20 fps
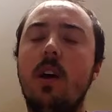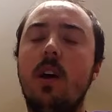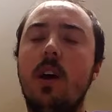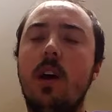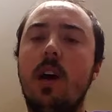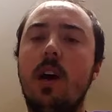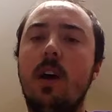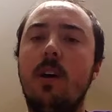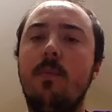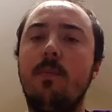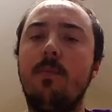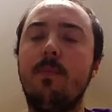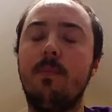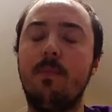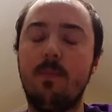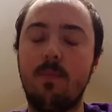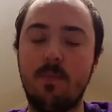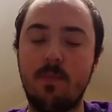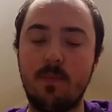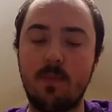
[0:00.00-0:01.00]
Um,
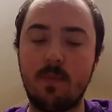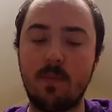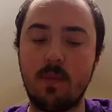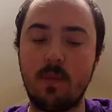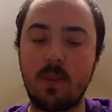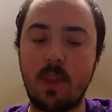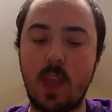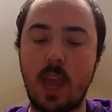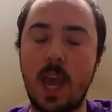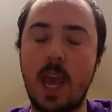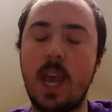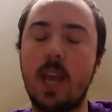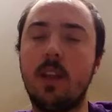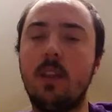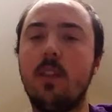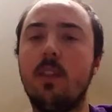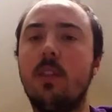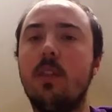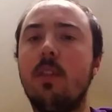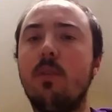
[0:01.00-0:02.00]

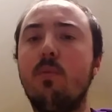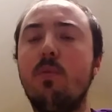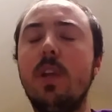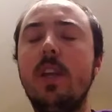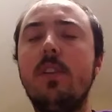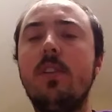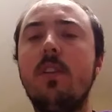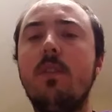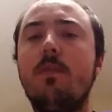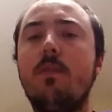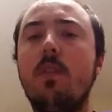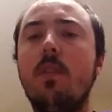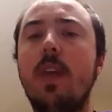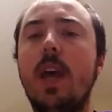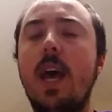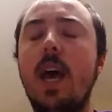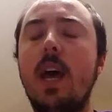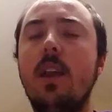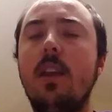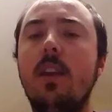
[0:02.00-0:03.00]
and the reason for
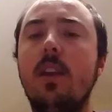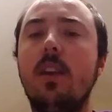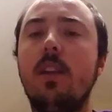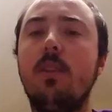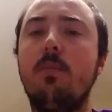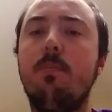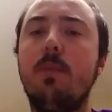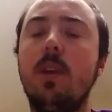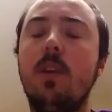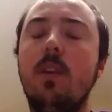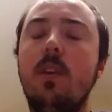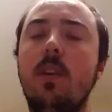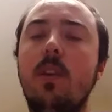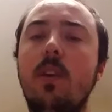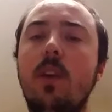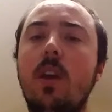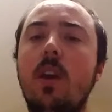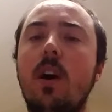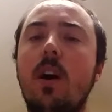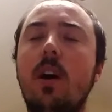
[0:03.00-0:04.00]
that is
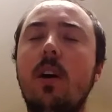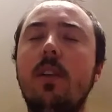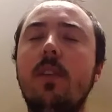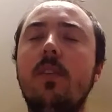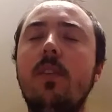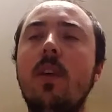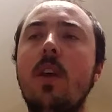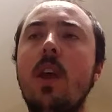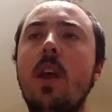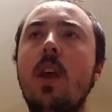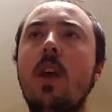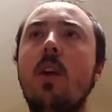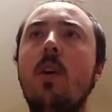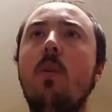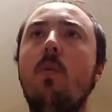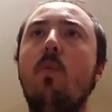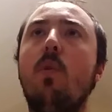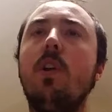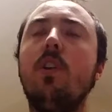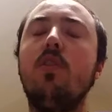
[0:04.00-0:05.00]
because
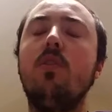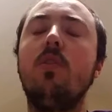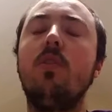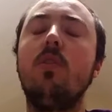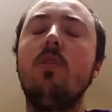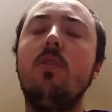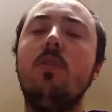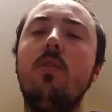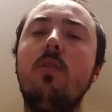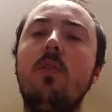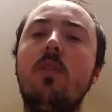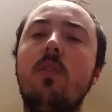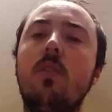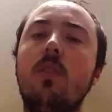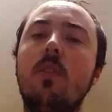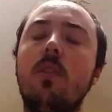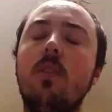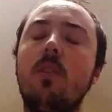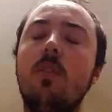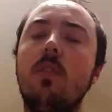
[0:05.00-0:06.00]
when you
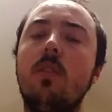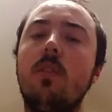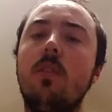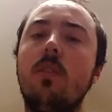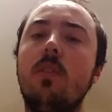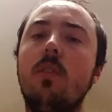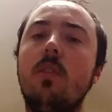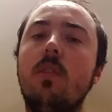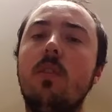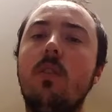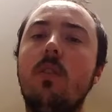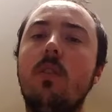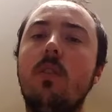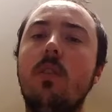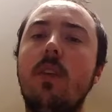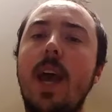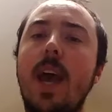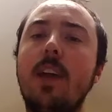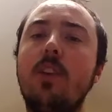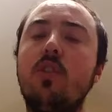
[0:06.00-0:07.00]
use
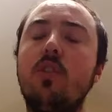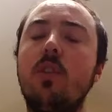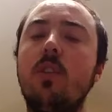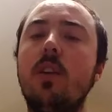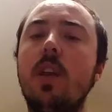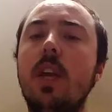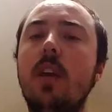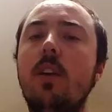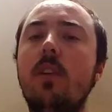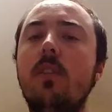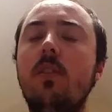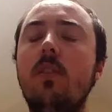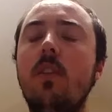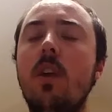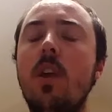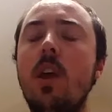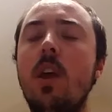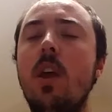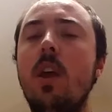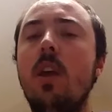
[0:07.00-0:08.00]
natural nails,
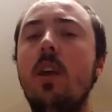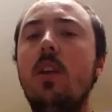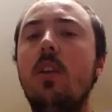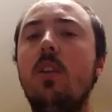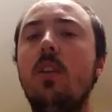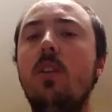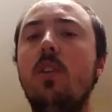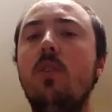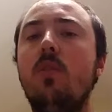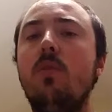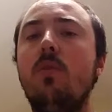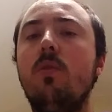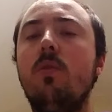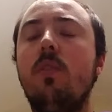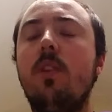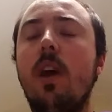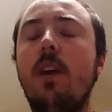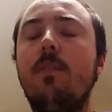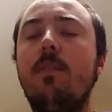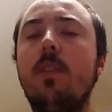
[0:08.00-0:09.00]
you
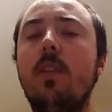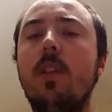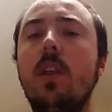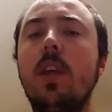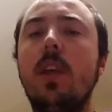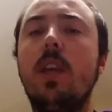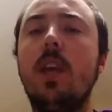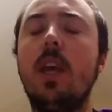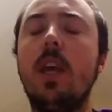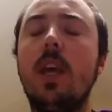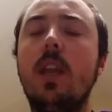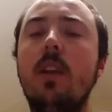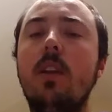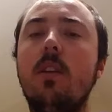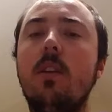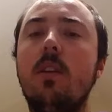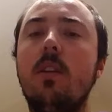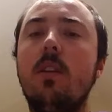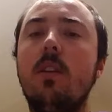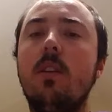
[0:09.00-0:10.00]
definitely get
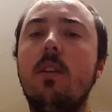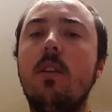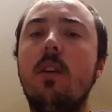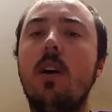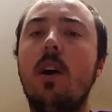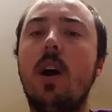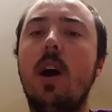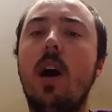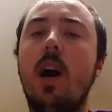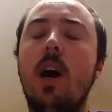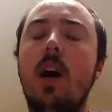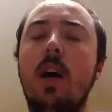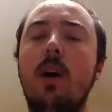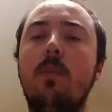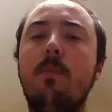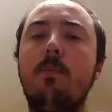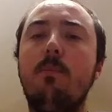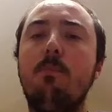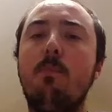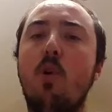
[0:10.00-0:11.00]

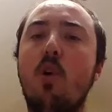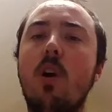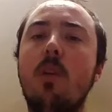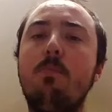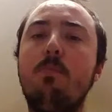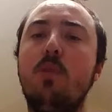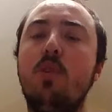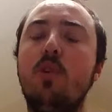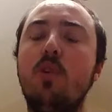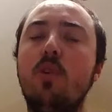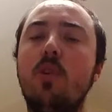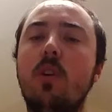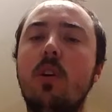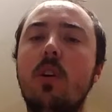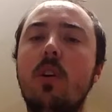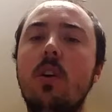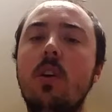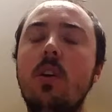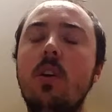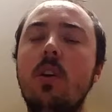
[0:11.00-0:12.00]
more
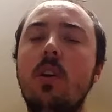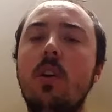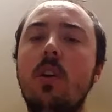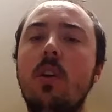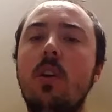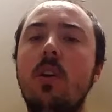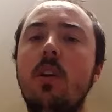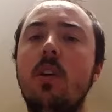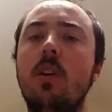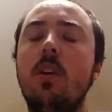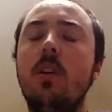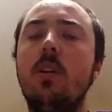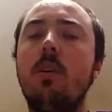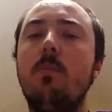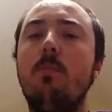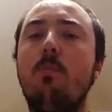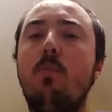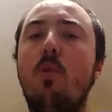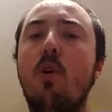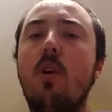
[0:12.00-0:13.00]
pure,
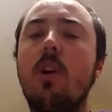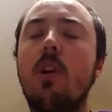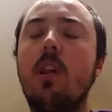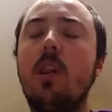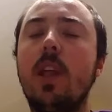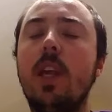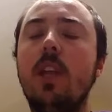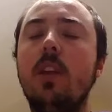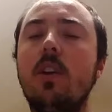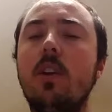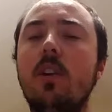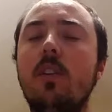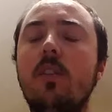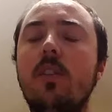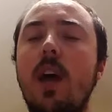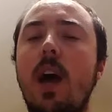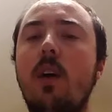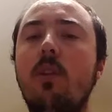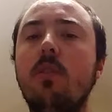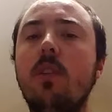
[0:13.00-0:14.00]
more cleaner
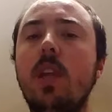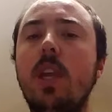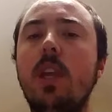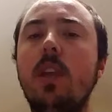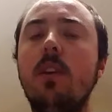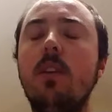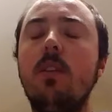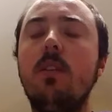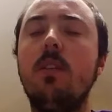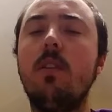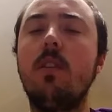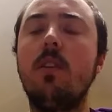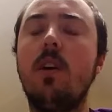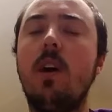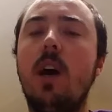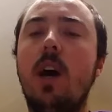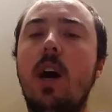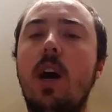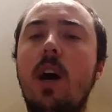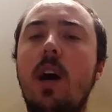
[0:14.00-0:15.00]
sounding
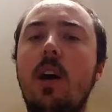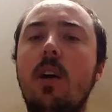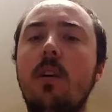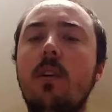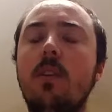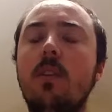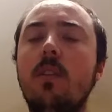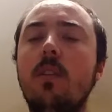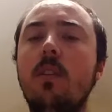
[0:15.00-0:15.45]
uh,